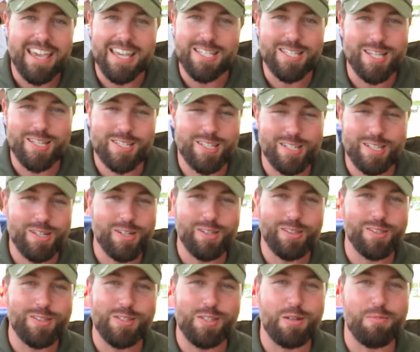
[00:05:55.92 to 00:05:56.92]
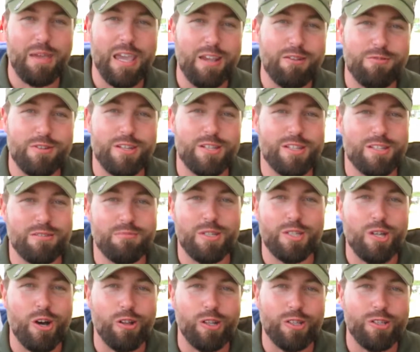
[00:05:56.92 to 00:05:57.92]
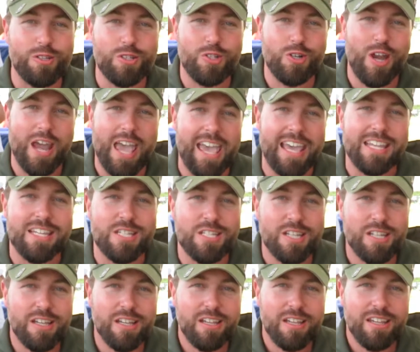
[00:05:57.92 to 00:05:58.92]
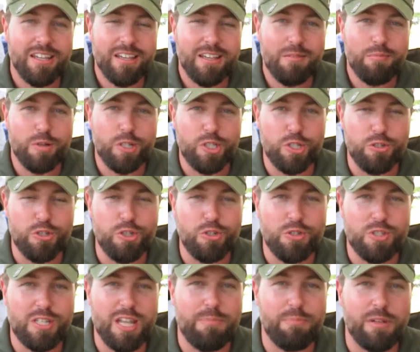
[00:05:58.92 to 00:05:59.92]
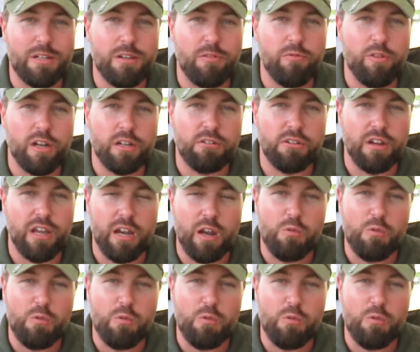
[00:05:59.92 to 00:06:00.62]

It doesn't, you don't lose your patriotism, you don't lose your edge, but you do step into victory.